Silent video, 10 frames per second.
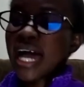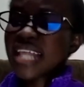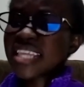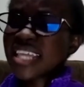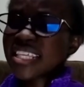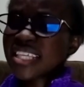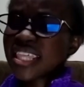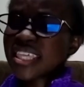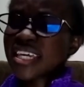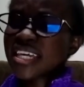And then the
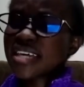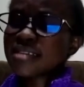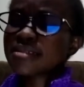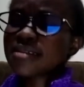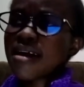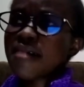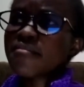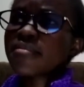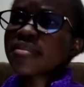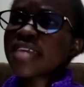other thing is
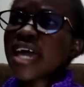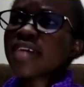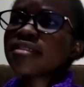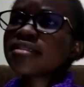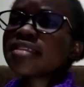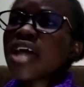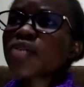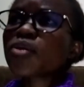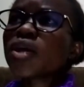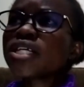um, their,
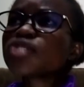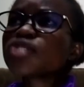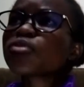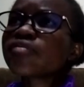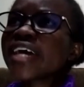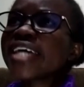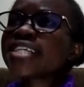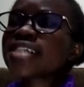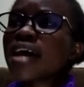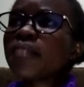their role is to
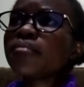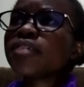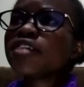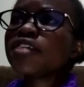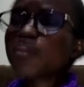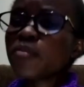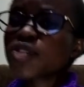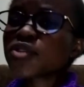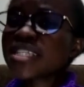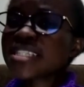provide um,
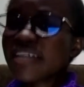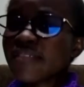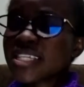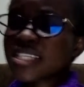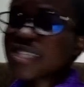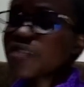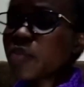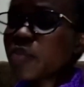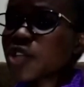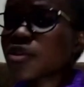information and services,
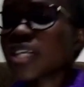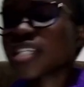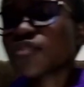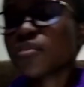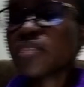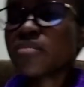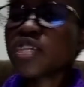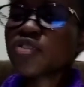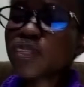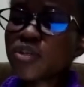information that is from the
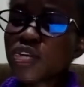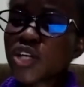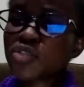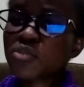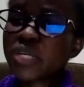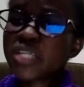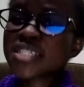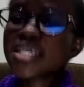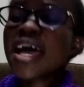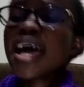Ministry of Education
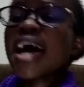bit,